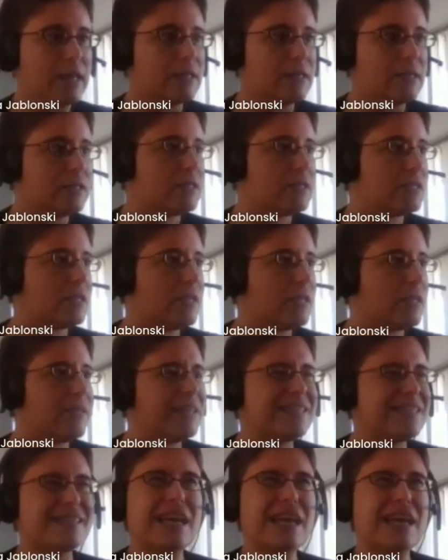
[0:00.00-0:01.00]
And
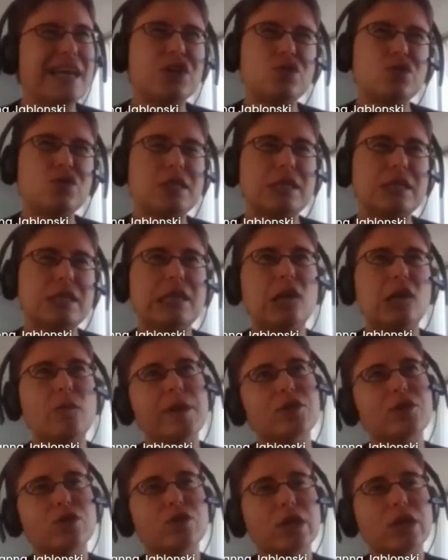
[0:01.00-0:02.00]
this next one's a little
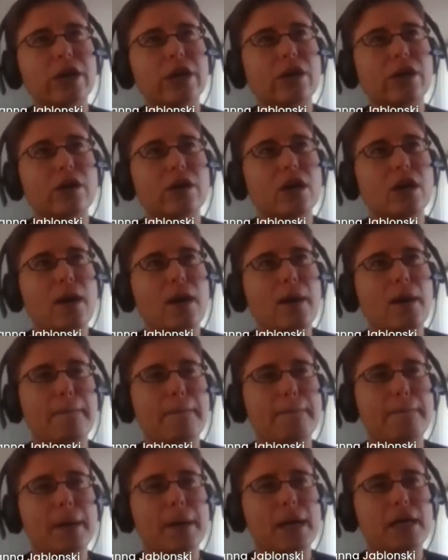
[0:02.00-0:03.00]
bit trickier,
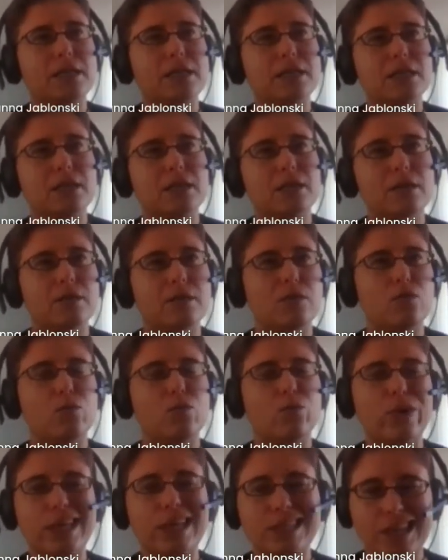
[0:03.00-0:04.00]
but
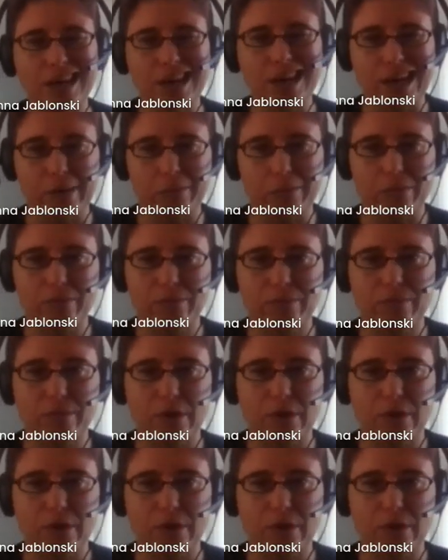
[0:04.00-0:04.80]
read time